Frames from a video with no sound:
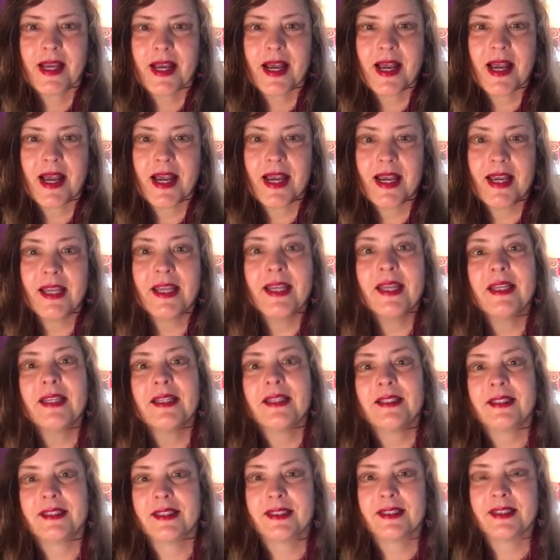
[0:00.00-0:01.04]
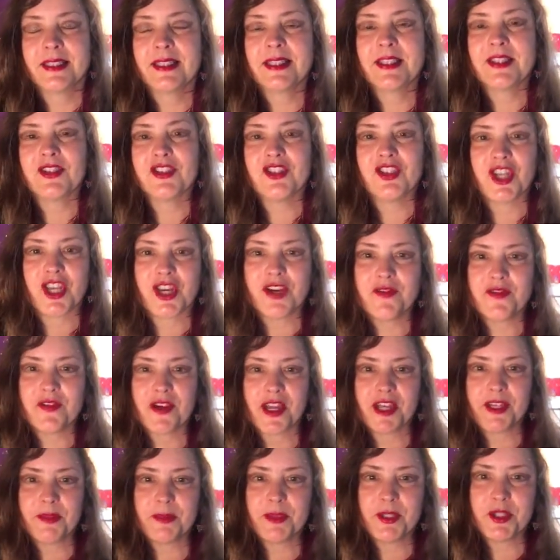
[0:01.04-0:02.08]
Hi, this is Jane
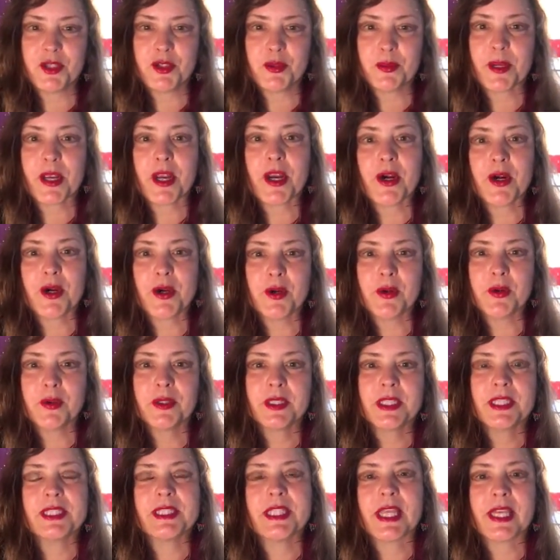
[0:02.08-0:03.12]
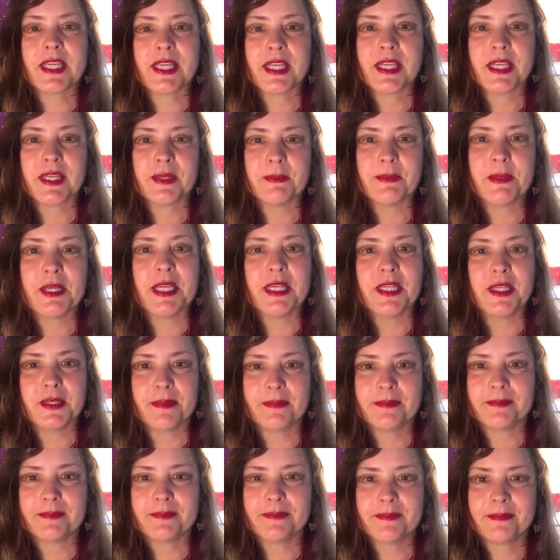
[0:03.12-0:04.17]
Voneman Duperow, psychic and
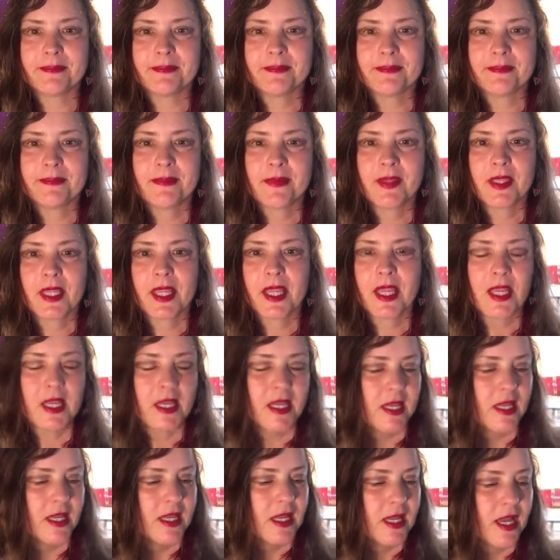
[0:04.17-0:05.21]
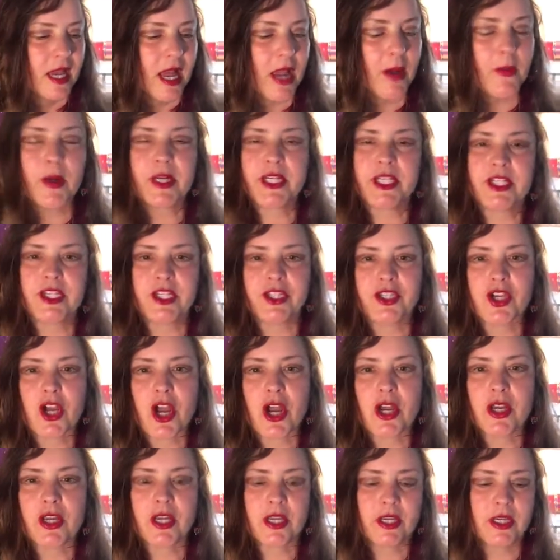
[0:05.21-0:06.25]
medium. I wanted to
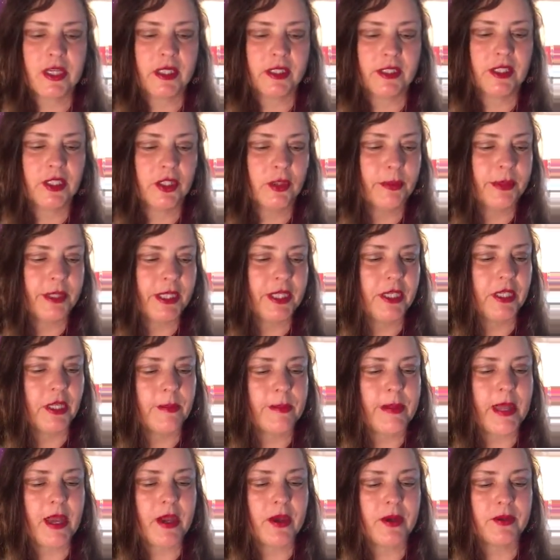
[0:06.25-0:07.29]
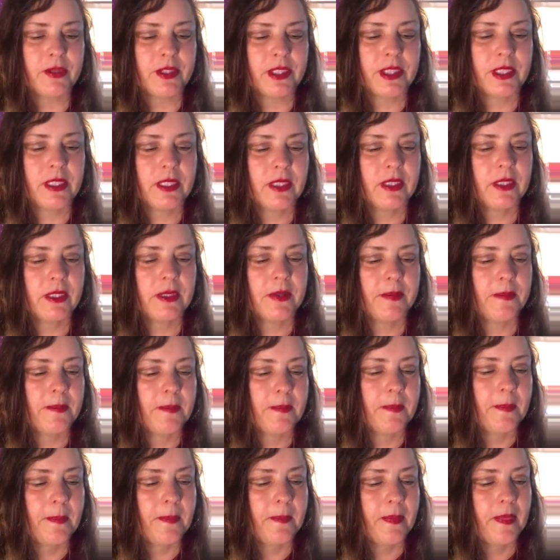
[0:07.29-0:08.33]
talk a little bit about
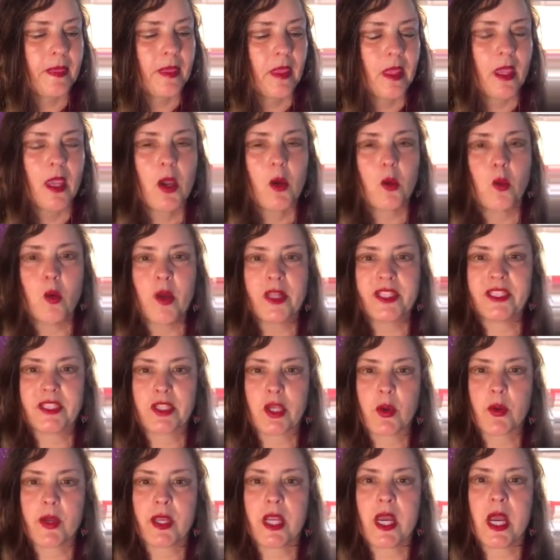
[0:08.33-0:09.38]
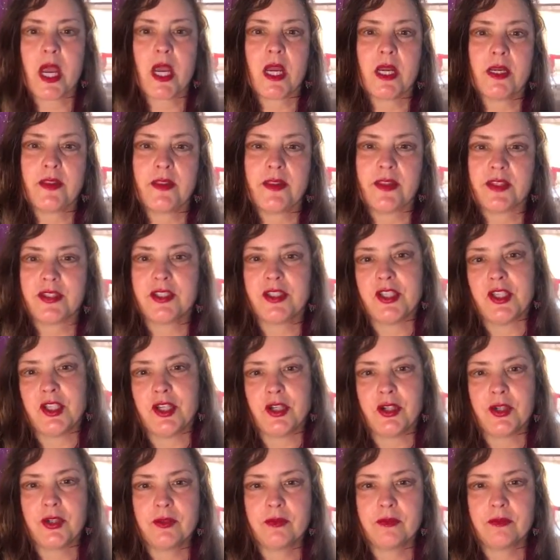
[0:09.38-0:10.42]
what's going on this
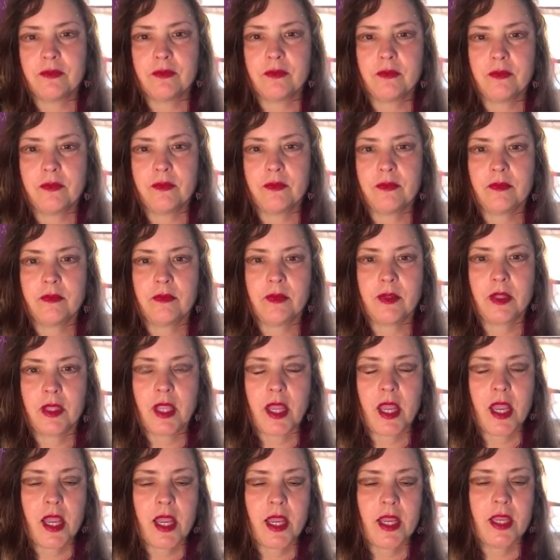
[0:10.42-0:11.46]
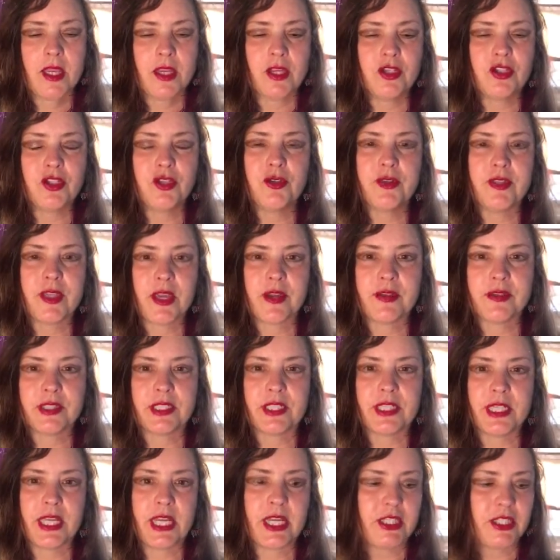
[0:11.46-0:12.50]
year in
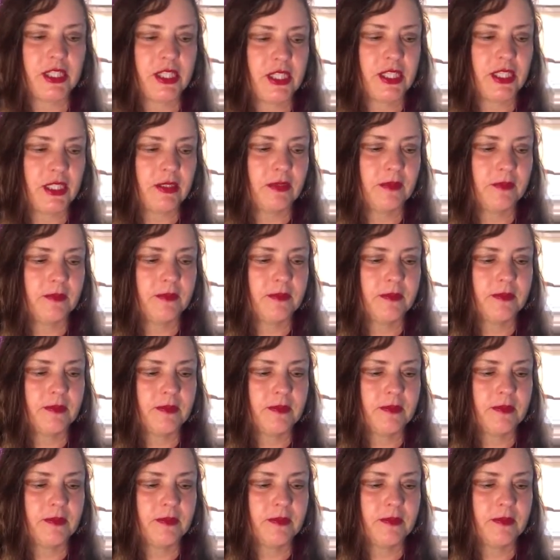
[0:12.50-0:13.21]
2018.